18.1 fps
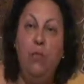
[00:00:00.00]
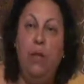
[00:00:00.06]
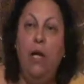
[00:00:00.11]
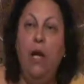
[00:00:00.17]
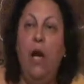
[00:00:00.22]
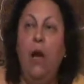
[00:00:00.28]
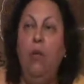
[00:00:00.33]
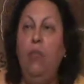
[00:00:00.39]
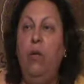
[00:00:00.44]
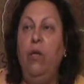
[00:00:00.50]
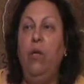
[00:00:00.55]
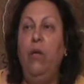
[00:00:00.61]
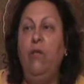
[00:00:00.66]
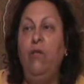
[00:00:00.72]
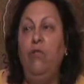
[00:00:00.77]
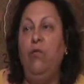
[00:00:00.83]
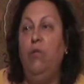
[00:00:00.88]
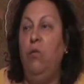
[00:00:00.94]
been
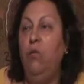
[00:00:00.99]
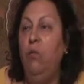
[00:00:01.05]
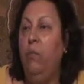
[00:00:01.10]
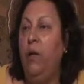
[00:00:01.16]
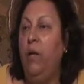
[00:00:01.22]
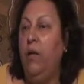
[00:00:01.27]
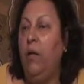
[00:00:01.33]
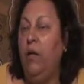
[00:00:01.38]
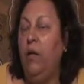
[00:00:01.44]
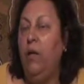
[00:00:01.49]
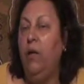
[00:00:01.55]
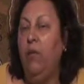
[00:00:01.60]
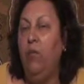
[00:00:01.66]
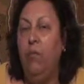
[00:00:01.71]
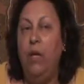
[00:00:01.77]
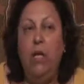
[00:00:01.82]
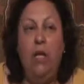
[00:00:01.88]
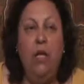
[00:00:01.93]
happening for many
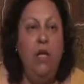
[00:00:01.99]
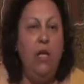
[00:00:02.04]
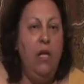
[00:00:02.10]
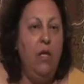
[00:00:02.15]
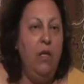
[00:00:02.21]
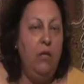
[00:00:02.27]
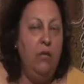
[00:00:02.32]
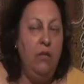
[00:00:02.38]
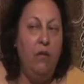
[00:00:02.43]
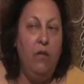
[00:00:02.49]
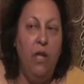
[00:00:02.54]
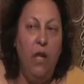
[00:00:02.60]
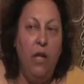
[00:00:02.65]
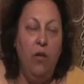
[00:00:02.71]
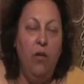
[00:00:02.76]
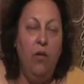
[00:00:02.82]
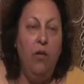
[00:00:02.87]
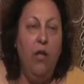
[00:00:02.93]
years
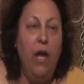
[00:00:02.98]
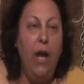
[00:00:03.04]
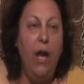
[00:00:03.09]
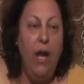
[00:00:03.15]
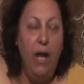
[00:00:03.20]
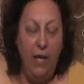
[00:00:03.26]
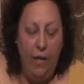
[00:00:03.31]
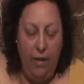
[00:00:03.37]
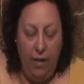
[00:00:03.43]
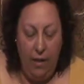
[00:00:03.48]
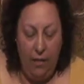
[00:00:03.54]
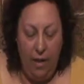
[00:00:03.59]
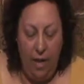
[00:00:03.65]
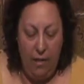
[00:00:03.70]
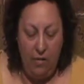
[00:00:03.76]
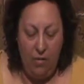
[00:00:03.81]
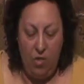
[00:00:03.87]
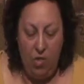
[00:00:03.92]
now, and that
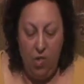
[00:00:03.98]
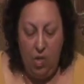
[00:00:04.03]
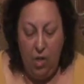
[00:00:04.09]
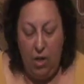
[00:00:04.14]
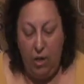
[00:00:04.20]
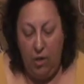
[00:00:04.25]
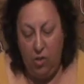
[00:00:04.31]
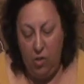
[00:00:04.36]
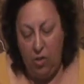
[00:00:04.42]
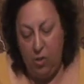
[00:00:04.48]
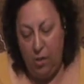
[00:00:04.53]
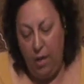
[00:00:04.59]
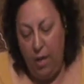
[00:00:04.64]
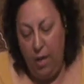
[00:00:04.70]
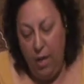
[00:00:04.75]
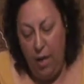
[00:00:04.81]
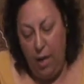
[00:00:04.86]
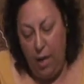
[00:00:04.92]
hasn't changed.
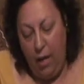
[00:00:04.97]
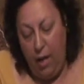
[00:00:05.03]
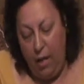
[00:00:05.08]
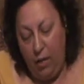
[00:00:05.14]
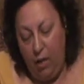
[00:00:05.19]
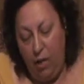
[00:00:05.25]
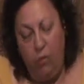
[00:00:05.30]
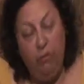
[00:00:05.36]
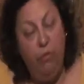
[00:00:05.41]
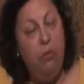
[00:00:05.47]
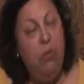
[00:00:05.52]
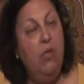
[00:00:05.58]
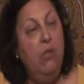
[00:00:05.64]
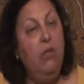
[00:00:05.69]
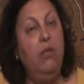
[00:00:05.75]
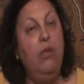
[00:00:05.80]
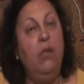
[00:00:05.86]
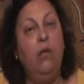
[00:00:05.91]

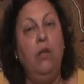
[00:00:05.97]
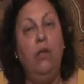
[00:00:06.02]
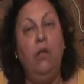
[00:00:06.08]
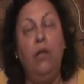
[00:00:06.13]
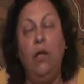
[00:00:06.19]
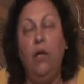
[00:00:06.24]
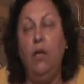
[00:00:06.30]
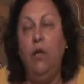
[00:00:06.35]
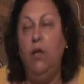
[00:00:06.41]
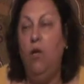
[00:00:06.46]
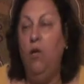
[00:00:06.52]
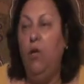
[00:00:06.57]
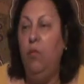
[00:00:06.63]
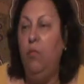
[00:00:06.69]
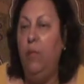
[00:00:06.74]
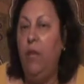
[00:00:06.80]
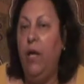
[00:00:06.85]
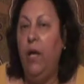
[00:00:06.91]
Governments in
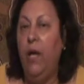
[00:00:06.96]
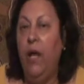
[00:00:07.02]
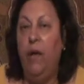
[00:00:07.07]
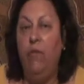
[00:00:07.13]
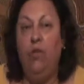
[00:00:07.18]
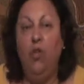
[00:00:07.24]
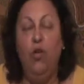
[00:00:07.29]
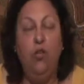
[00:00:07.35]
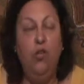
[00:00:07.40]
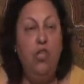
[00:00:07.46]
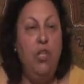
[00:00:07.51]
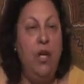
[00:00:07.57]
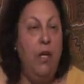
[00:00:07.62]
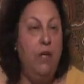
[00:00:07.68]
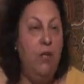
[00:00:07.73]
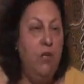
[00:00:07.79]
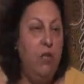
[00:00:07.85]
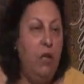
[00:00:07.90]
Colombia have not
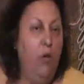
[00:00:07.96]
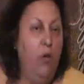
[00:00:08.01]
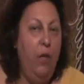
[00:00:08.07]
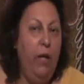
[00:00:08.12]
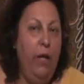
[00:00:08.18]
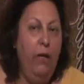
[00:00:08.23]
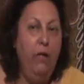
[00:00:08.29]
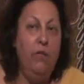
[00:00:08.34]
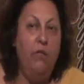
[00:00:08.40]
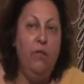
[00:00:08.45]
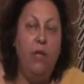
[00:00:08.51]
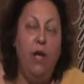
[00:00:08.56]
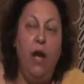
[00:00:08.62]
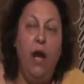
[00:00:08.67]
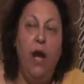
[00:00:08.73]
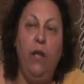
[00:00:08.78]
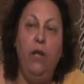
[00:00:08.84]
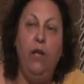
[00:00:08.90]
changed ways,
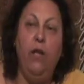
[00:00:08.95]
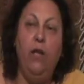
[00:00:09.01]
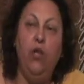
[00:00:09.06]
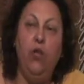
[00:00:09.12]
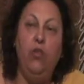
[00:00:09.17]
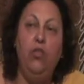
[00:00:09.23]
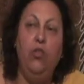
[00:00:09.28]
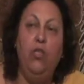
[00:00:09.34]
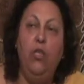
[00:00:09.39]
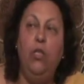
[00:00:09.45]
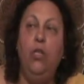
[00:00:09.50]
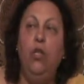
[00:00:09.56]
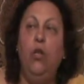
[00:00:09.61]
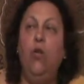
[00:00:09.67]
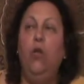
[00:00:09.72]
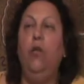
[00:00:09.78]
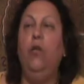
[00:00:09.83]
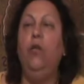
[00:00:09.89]
and they
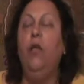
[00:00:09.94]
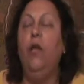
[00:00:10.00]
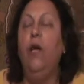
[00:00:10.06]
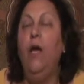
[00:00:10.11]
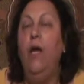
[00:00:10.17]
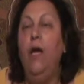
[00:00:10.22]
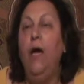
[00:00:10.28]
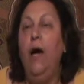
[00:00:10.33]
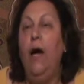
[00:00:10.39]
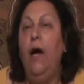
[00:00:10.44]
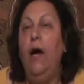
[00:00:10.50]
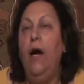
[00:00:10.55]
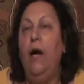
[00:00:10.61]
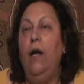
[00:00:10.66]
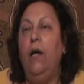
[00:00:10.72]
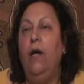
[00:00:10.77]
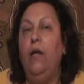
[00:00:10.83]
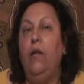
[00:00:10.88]
continue on
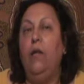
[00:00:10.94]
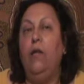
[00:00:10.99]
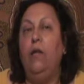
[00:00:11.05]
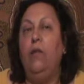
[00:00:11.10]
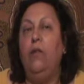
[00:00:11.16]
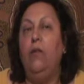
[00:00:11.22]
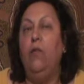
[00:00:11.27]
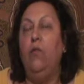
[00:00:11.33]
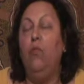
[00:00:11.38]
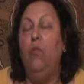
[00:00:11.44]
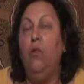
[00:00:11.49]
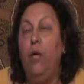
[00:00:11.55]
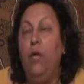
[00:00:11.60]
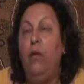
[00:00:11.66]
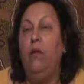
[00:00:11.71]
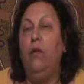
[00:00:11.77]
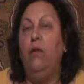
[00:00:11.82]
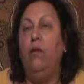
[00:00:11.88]

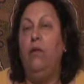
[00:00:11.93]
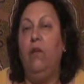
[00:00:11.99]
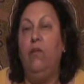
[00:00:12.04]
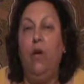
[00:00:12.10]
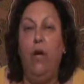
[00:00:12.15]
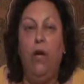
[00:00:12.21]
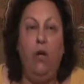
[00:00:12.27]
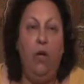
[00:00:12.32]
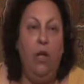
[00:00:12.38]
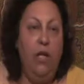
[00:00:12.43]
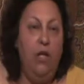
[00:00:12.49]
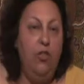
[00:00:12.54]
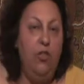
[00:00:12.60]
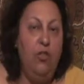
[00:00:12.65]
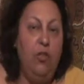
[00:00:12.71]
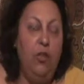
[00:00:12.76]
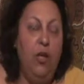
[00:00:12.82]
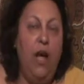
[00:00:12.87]
with the
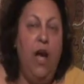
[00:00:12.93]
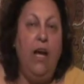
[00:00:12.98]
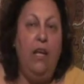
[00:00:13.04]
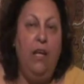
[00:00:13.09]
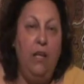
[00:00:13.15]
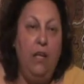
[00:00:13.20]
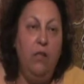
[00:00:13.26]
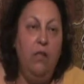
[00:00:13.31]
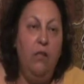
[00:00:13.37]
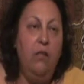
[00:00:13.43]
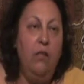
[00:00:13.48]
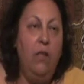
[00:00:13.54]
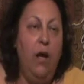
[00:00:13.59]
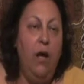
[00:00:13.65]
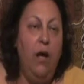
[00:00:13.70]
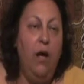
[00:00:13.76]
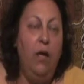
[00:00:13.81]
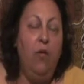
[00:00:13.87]
violation against
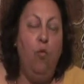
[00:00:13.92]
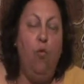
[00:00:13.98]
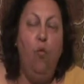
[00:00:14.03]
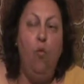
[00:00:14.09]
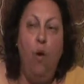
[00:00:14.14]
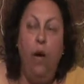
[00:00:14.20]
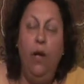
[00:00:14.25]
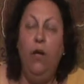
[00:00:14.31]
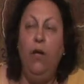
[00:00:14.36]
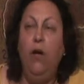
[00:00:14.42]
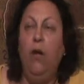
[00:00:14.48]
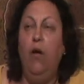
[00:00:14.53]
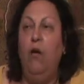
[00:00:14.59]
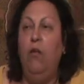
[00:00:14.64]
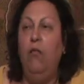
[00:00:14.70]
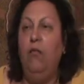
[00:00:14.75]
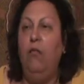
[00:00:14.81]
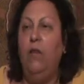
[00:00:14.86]
one
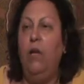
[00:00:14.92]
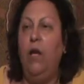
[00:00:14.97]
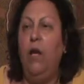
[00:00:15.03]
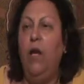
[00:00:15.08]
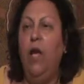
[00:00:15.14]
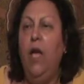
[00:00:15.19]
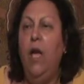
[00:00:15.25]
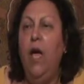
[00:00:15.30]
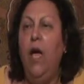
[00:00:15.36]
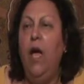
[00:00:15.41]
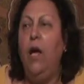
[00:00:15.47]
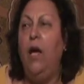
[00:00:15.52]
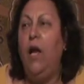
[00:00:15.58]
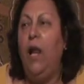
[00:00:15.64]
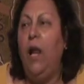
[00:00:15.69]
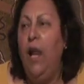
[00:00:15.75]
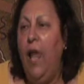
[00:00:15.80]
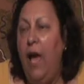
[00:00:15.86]
of the
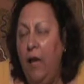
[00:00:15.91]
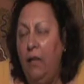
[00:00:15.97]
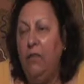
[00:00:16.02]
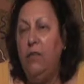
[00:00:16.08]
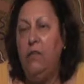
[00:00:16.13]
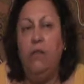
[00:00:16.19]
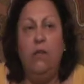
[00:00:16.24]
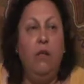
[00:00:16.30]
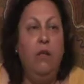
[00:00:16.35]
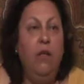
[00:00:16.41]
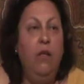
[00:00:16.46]
class